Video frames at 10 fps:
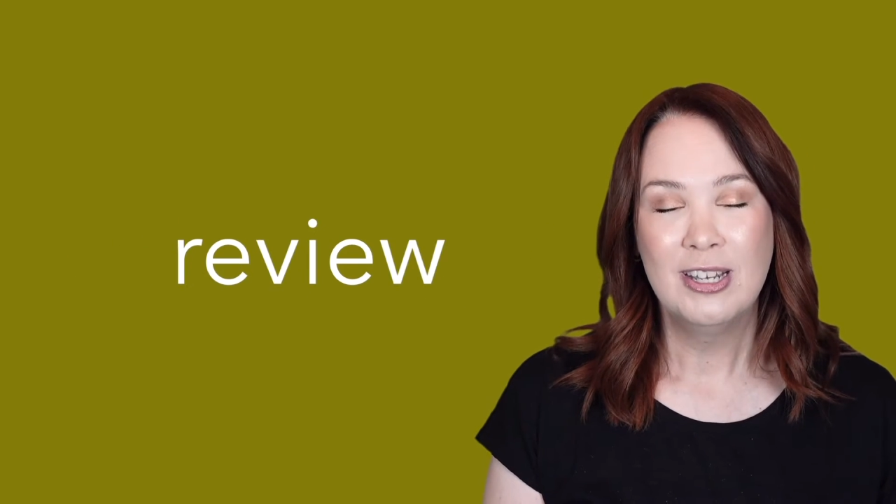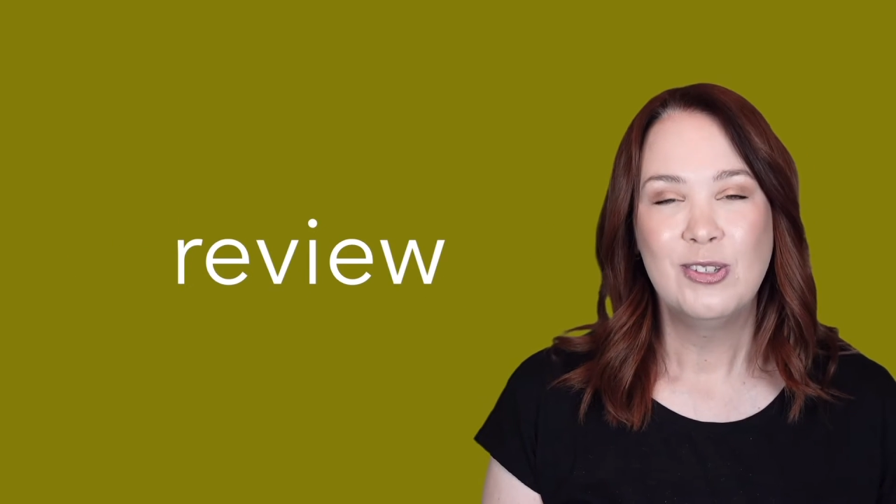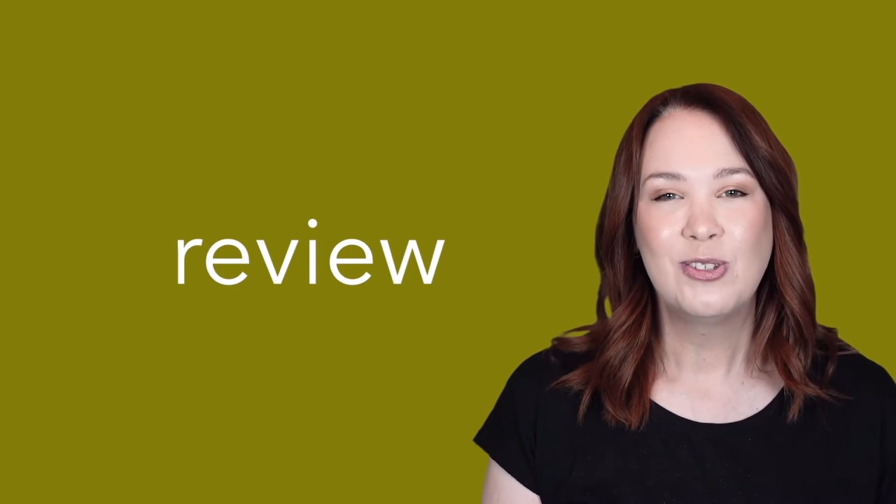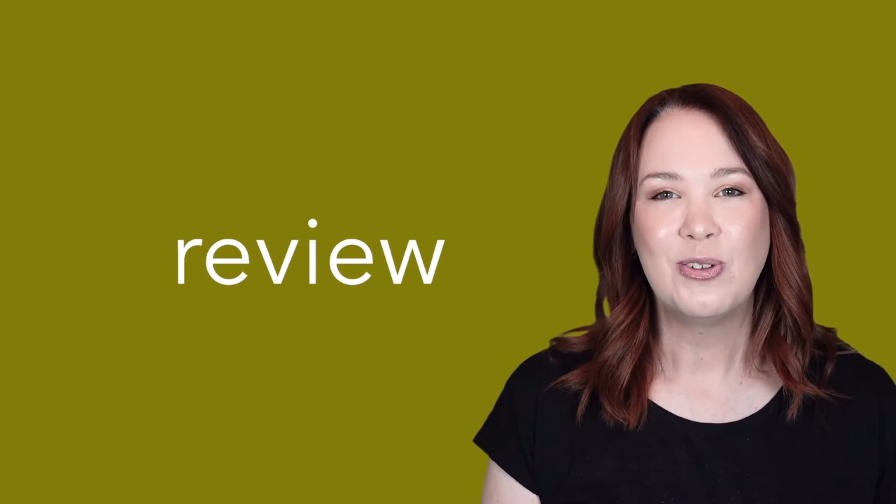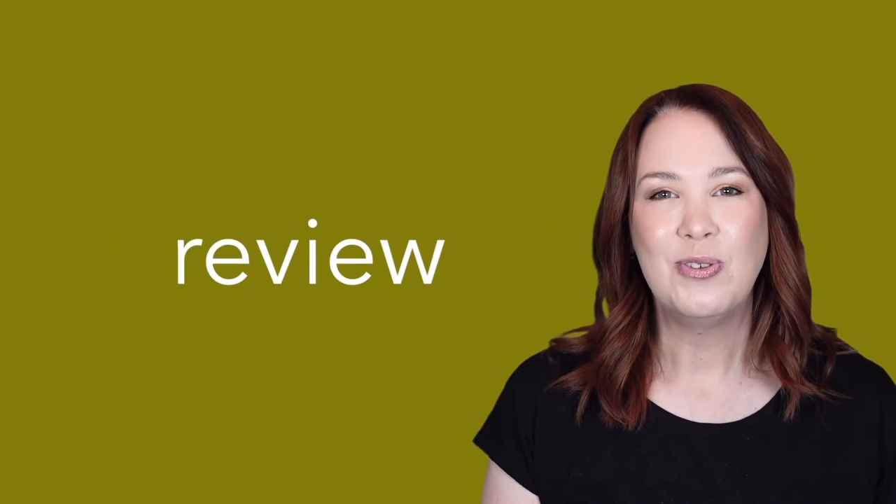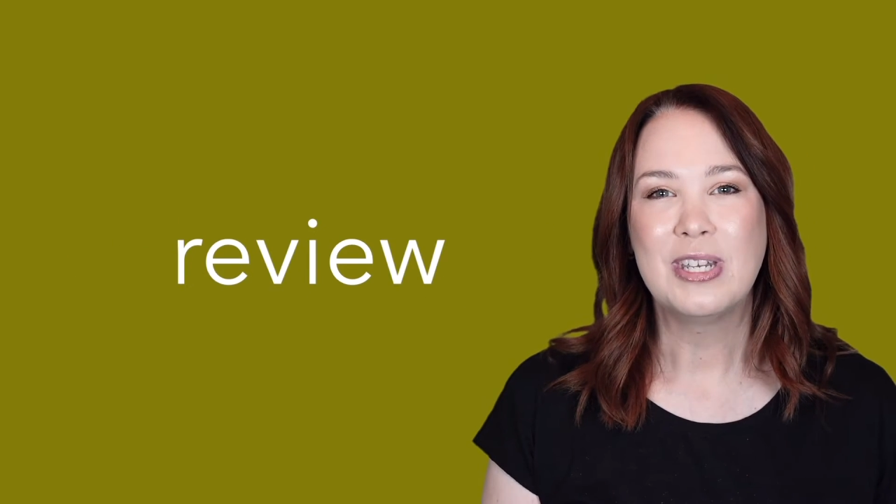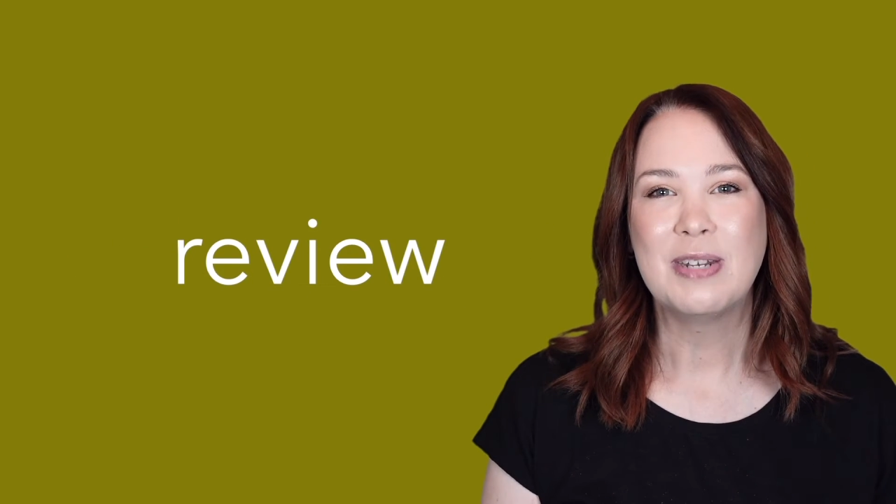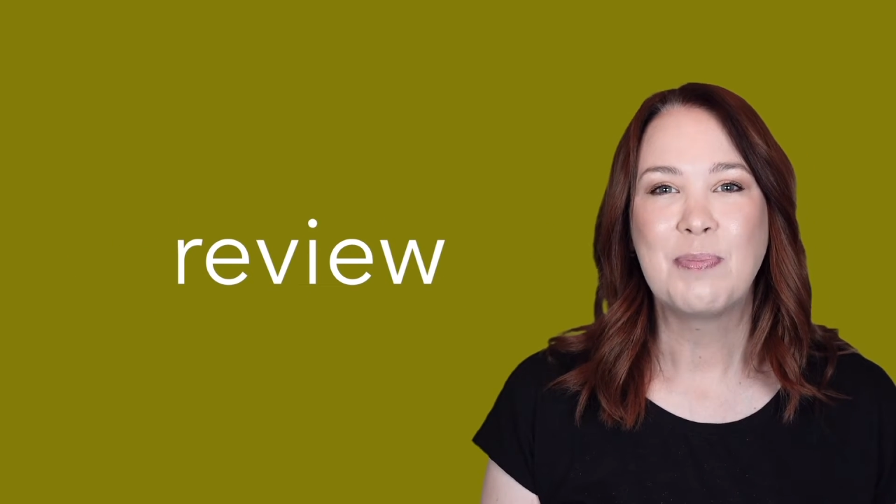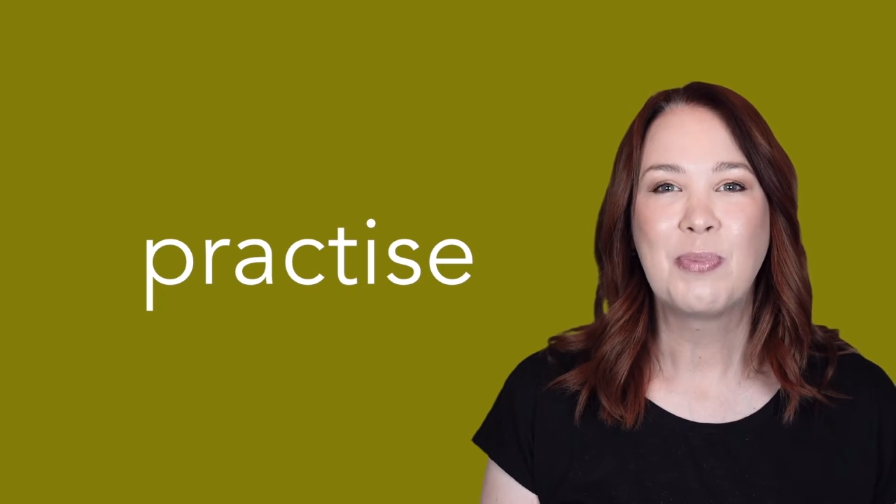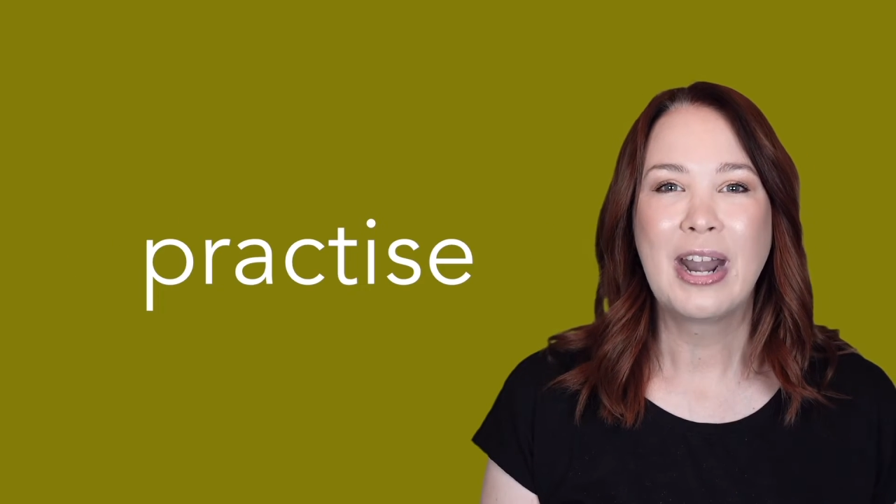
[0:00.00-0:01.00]
so you
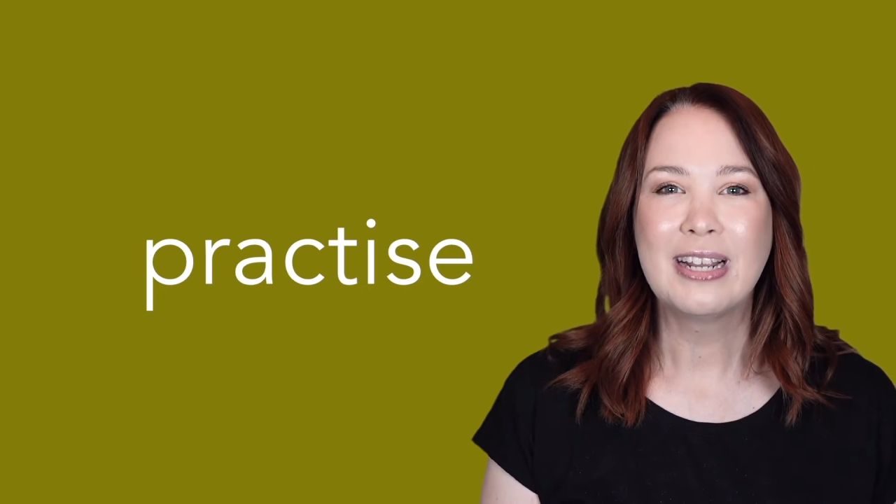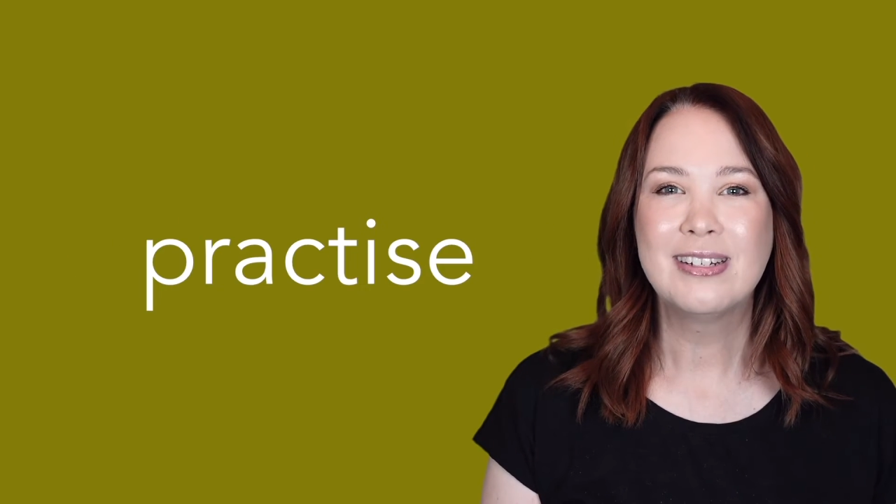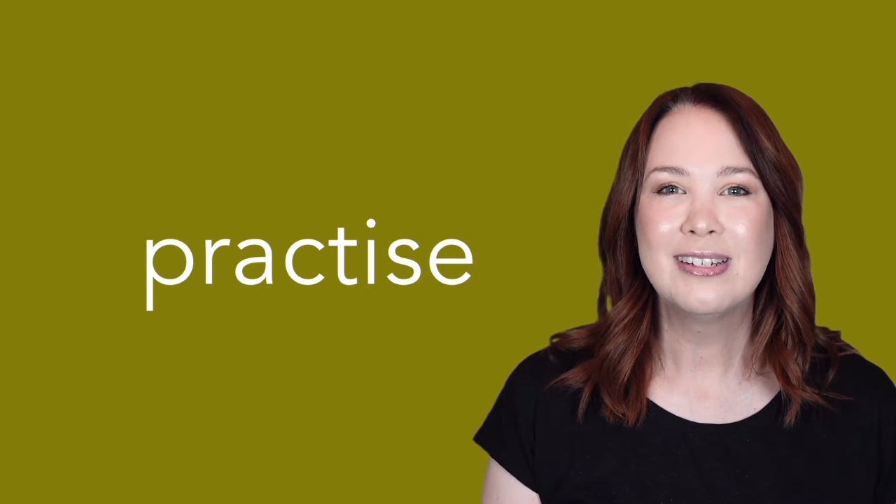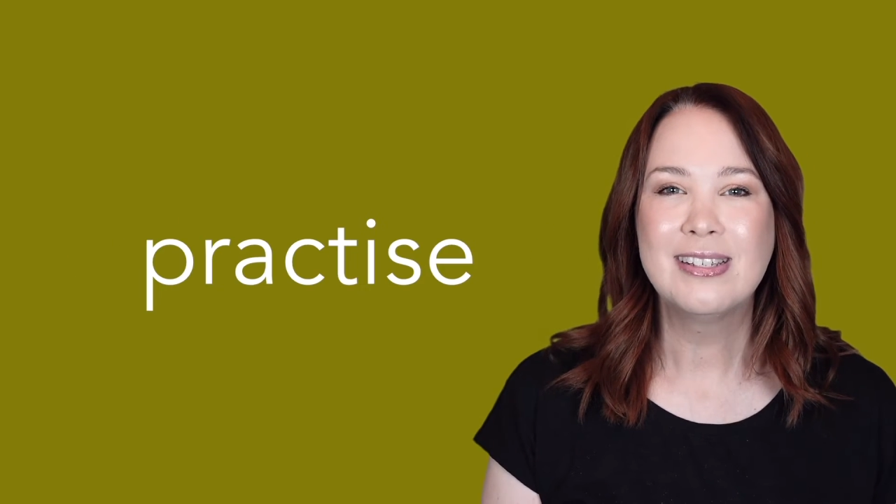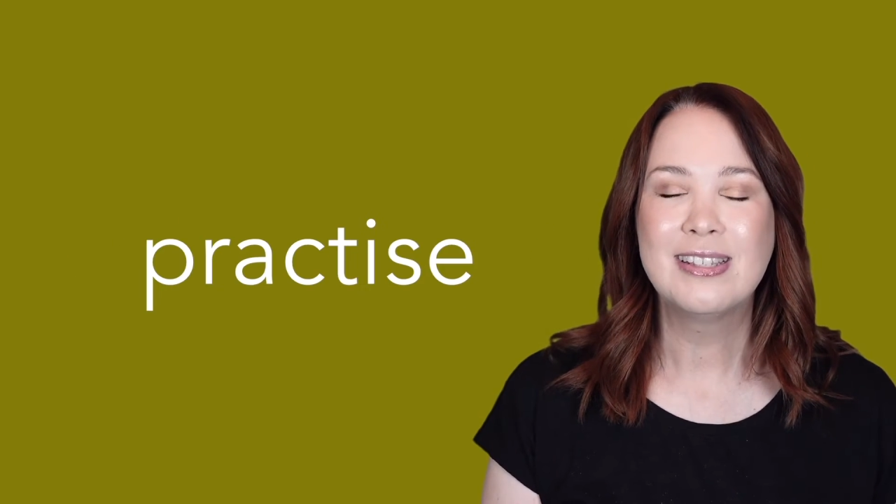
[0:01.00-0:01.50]
can practice